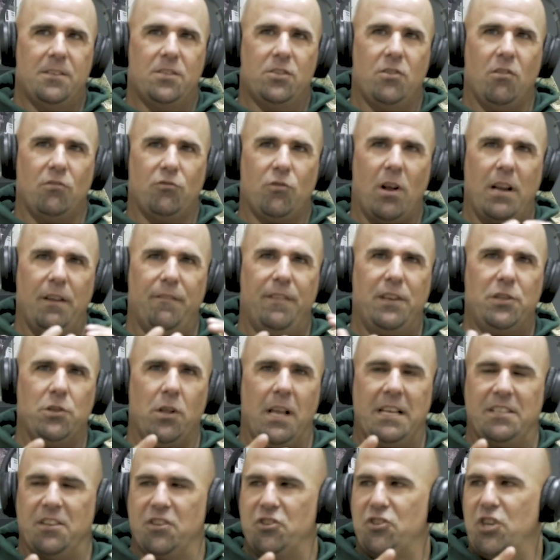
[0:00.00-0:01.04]
try to
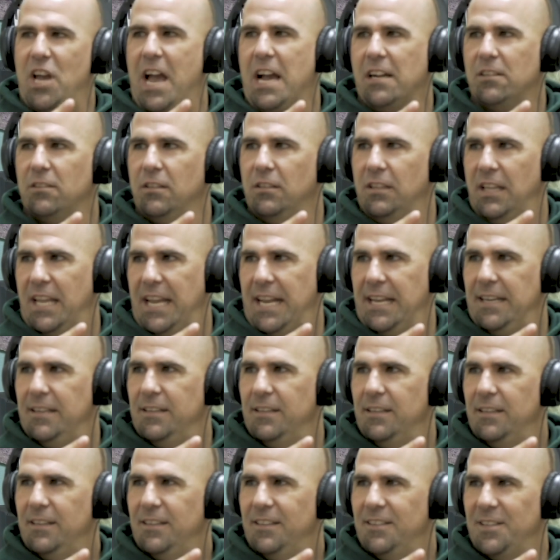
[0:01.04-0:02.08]
visualize a Jack
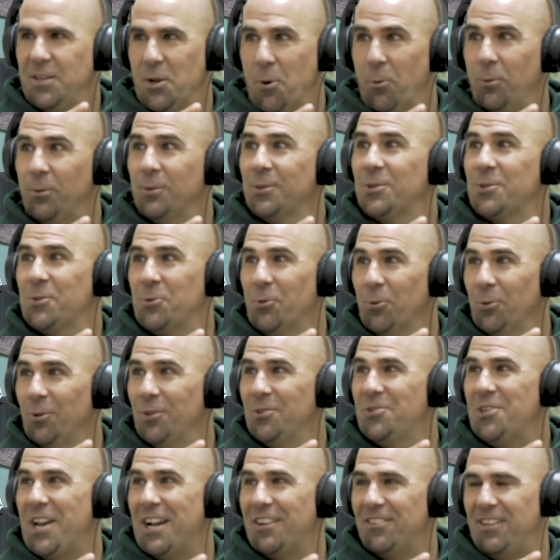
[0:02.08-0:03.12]
LaLanne, the old
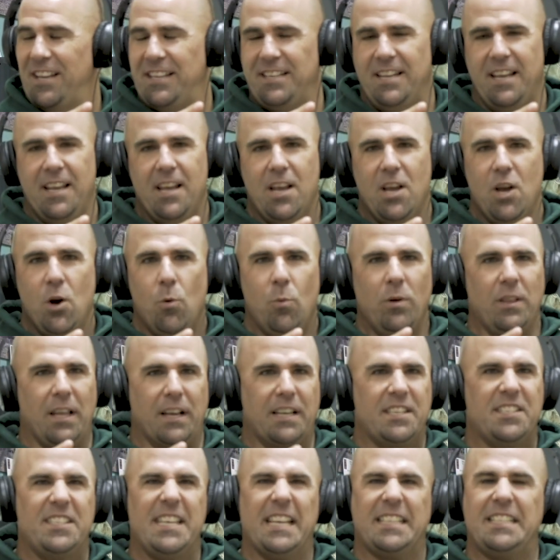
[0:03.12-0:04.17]
school Jack LaLanne, with
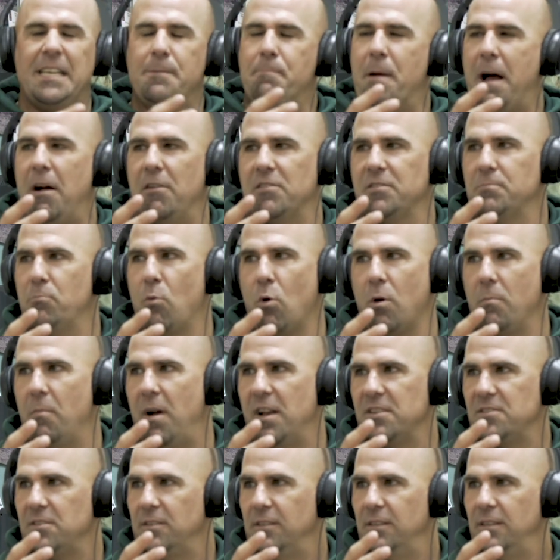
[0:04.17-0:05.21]
like 60 pounds more
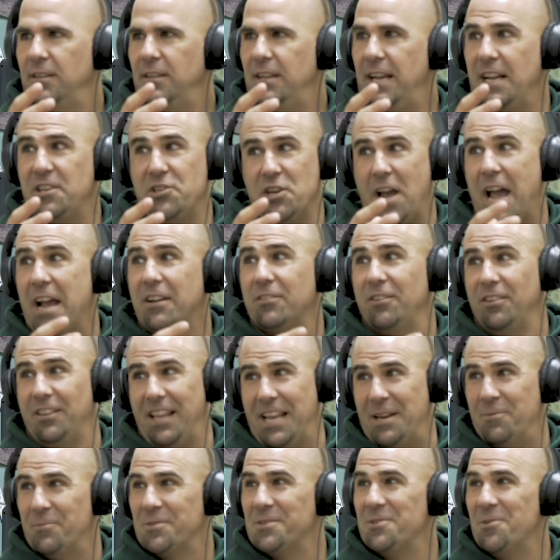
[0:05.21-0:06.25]
muscle. And Jack
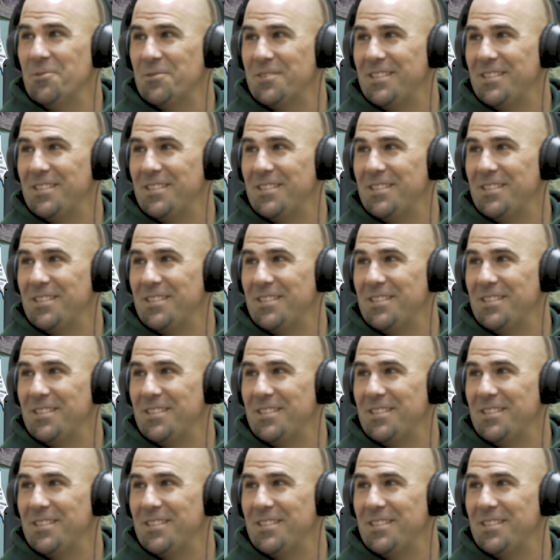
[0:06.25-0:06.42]
LaLanne was no